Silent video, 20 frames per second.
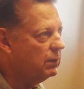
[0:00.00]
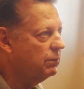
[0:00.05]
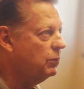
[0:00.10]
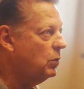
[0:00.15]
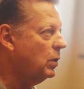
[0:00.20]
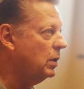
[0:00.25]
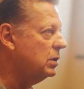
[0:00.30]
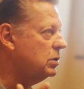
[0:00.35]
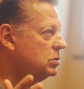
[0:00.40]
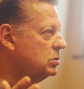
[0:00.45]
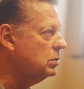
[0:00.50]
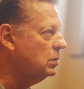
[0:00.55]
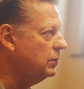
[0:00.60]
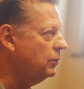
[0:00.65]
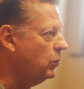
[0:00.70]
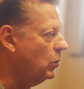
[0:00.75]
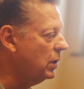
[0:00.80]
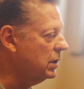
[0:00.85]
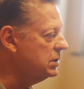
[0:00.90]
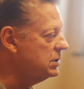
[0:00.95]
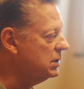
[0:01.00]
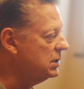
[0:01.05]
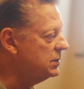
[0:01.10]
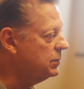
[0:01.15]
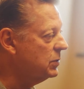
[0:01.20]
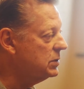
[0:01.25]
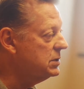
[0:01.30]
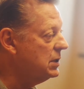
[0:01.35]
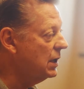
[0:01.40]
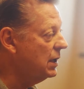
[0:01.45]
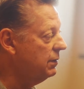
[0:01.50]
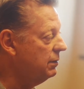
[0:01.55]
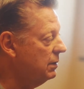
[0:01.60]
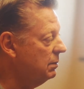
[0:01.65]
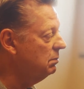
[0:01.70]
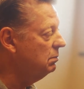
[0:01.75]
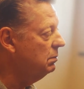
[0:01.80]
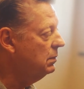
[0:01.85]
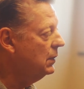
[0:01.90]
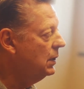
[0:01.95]
42 to 46% of
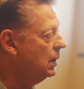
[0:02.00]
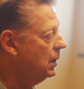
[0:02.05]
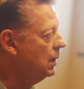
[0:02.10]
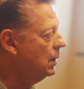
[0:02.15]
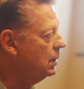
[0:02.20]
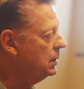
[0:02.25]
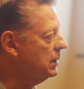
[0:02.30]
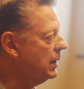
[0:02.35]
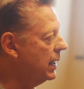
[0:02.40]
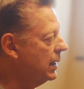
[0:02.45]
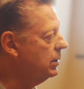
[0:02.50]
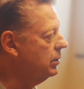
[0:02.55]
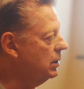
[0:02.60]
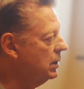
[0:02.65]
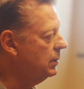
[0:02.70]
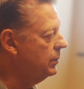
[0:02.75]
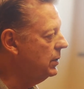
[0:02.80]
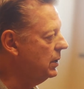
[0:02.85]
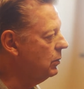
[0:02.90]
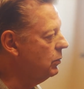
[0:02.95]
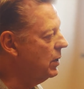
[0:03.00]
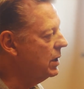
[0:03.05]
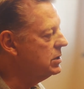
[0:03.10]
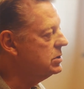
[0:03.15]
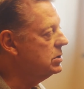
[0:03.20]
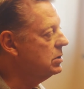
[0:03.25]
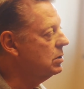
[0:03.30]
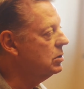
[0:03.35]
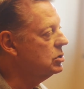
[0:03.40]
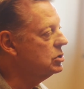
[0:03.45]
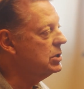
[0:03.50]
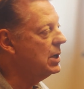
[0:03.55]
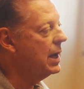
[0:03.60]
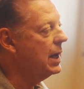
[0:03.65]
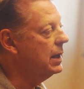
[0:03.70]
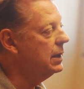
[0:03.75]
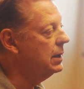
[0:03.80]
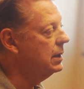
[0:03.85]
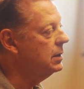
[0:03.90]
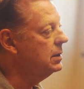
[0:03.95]
them likely to be arrested or
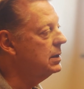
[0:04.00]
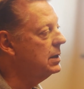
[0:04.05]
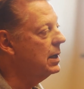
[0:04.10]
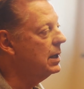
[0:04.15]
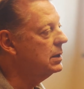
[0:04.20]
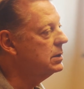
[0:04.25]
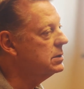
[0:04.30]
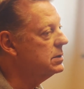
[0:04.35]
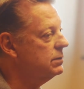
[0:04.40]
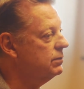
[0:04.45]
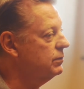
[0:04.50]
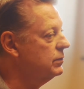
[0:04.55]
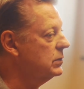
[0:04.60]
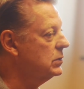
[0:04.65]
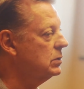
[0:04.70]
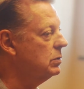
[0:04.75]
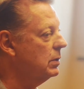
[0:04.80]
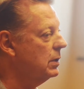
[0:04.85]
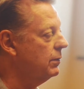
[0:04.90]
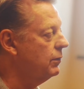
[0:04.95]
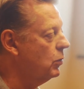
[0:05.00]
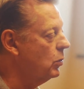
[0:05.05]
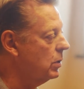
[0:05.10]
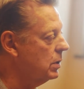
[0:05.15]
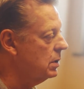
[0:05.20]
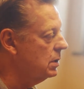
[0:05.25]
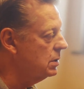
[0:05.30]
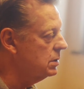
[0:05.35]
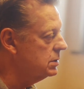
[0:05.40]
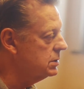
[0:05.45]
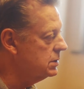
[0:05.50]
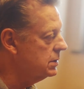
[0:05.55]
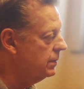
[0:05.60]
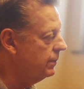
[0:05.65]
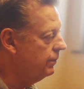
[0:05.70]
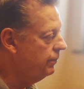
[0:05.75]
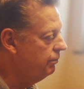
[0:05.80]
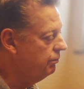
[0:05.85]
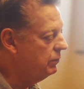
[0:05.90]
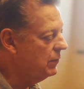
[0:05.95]
shot in the next 3 to 4 years.
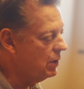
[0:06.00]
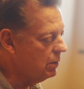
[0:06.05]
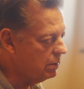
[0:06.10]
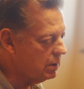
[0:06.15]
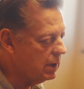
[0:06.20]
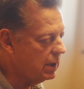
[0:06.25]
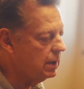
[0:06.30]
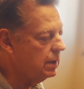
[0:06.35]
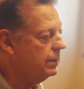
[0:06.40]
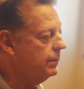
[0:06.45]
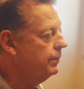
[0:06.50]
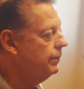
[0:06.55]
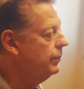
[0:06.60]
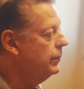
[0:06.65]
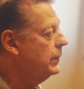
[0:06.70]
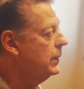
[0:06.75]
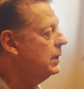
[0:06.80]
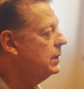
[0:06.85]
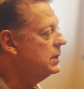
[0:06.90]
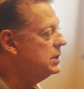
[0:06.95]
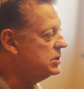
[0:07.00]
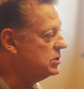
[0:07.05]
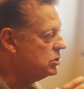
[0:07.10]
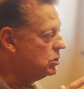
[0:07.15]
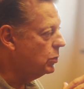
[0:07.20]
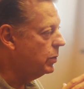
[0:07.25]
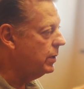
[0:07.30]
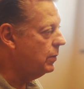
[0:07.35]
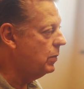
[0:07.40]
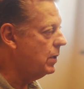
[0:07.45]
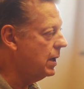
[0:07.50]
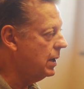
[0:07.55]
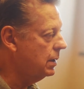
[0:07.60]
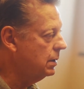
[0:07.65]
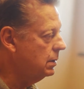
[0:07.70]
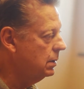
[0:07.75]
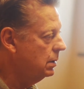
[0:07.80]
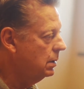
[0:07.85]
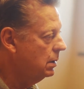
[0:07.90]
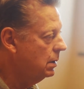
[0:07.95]
Okay, this is who we want.
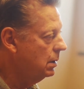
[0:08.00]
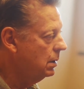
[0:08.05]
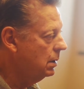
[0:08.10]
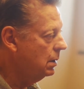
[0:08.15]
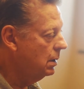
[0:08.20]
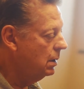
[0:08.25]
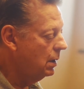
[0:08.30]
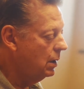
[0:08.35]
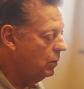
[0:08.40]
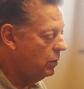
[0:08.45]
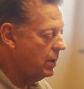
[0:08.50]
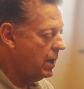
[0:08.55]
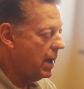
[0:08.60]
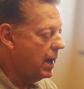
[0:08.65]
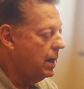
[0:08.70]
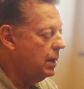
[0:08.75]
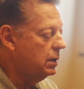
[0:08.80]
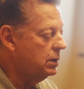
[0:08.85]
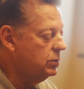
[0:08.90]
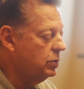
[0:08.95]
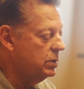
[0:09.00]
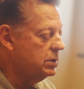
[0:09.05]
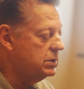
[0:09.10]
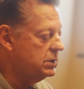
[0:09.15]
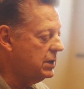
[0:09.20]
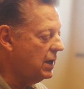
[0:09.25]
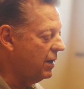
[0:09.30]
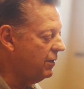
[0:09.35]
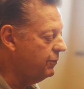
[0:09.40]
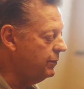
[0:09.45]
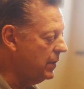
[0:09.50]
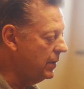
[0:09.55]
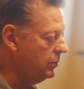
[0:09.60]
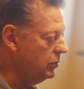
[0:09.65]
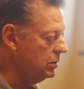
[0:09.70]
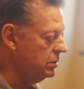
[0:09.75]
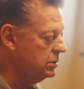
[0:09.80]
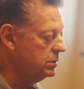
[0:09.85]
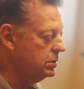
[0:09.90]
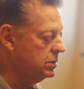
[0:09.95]
We hired 3 staff
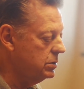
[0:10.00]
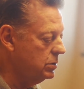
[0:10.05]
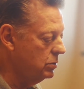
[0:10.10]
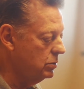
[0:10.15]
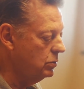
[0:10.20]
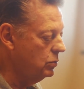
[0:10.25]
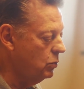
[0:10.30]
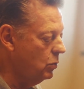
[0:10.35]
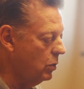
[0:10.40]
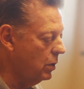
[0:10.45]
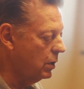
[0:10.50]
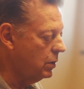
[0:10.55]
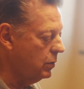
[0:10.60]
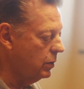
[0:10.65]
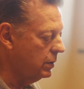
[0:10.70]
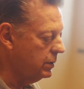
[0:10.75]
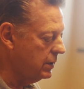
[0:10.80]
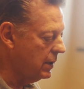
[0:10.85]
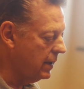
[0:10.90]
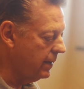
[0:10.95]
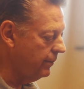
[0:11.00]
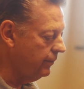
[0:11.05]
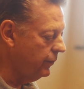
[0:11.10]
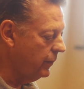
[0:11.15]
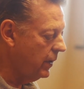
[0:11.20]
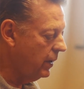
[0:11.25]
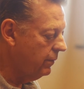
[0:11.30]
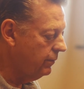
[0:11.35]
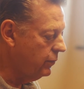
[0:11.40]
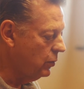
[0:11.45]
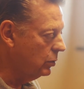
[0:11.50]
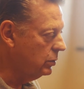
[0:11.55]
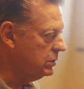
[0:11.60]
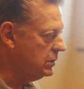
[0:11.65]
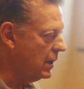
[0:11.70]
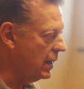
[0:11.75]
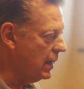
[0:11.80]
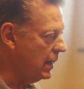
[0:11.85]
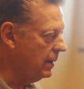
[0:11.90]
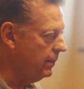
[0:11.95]
members to work with them full
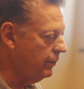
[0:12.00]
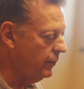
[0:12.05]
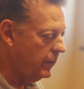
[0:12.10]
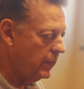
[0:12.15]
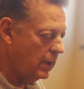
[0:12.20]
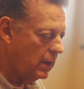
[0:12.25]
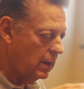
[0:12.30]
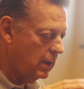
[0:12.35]
time.